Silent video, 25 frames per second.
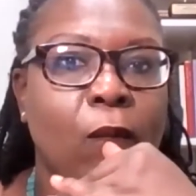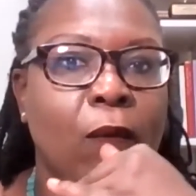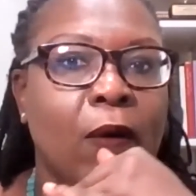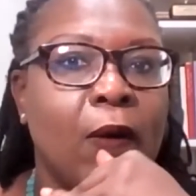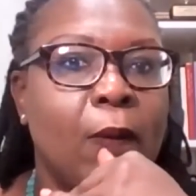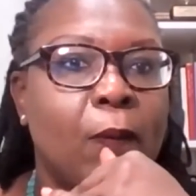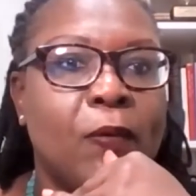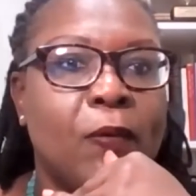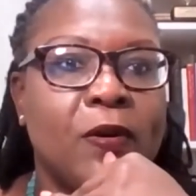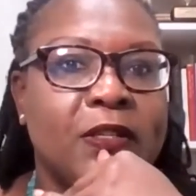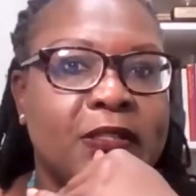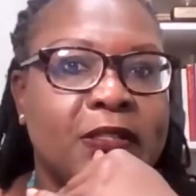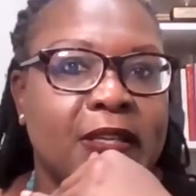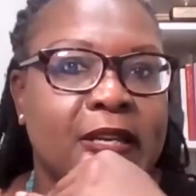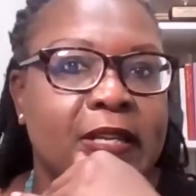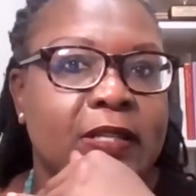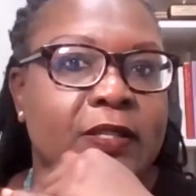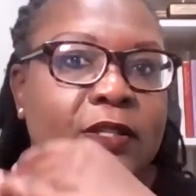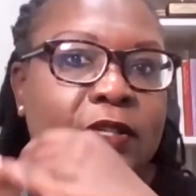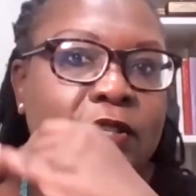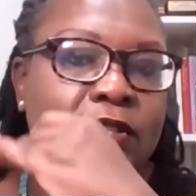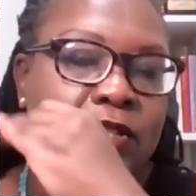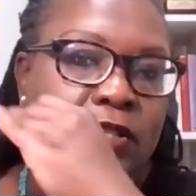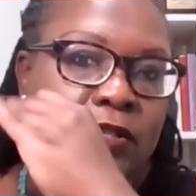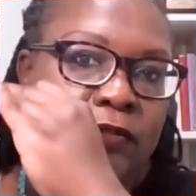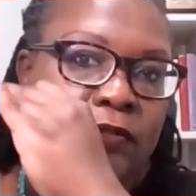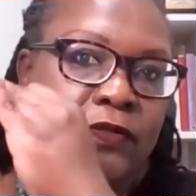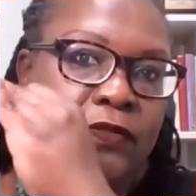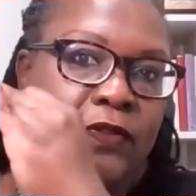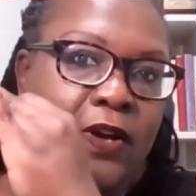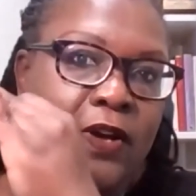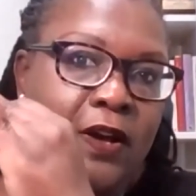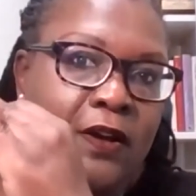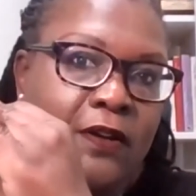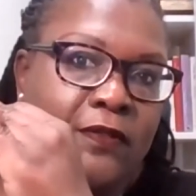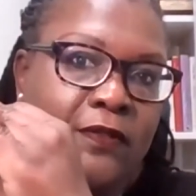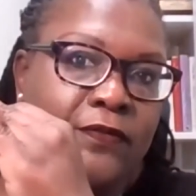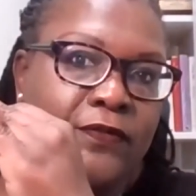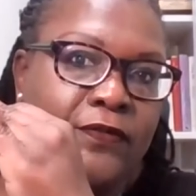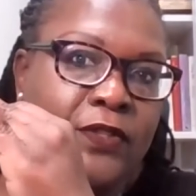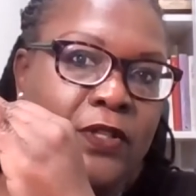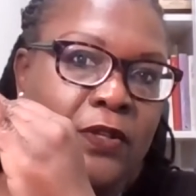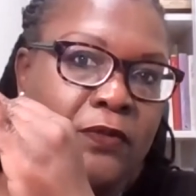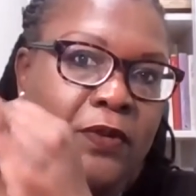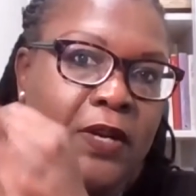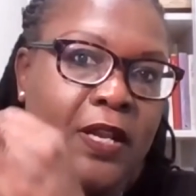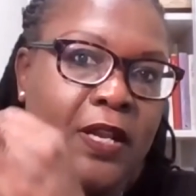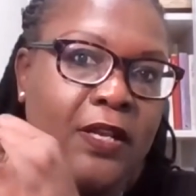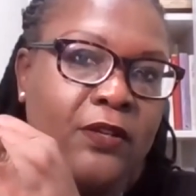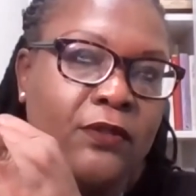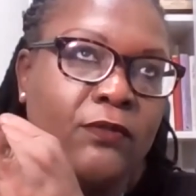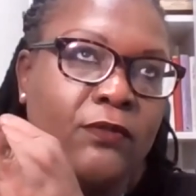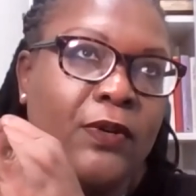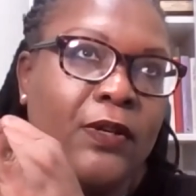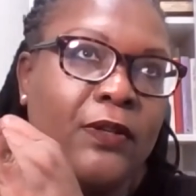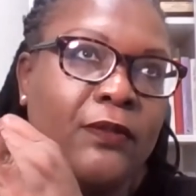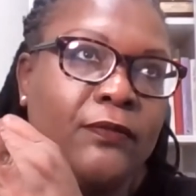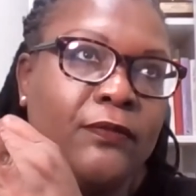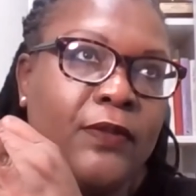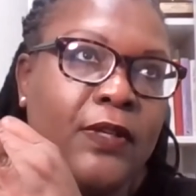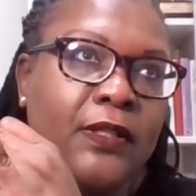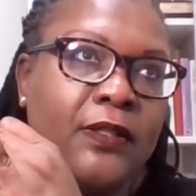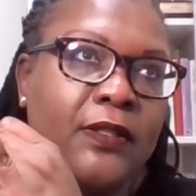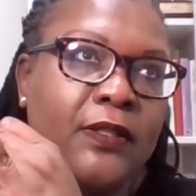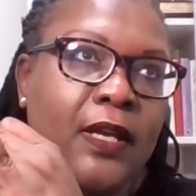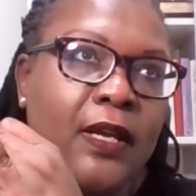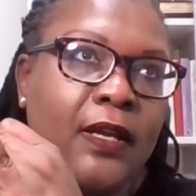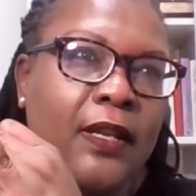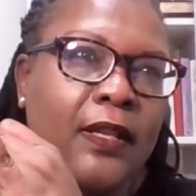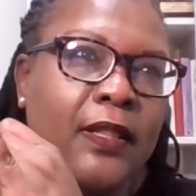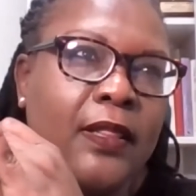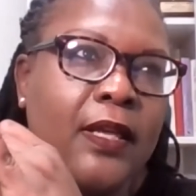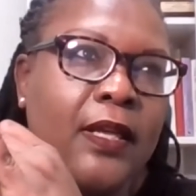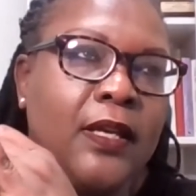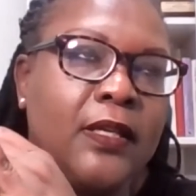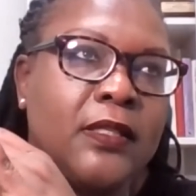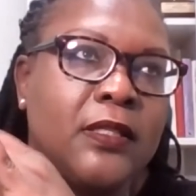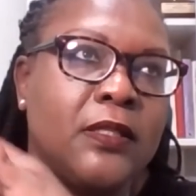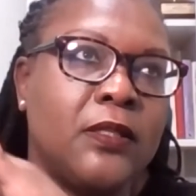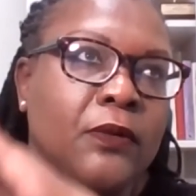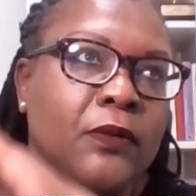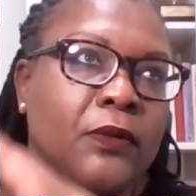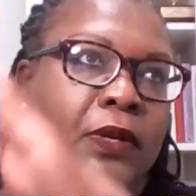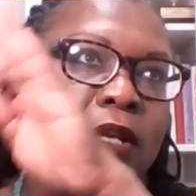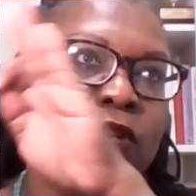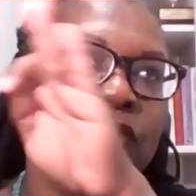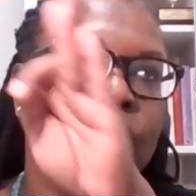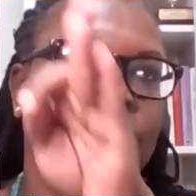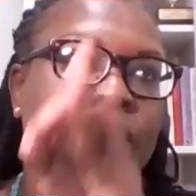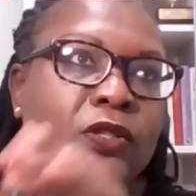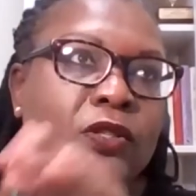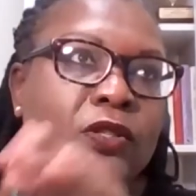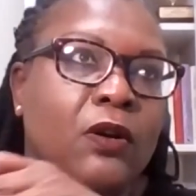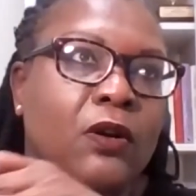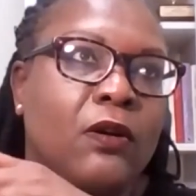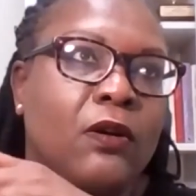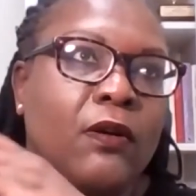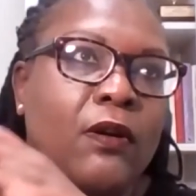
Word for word: what percentage of of donate well i think it's donations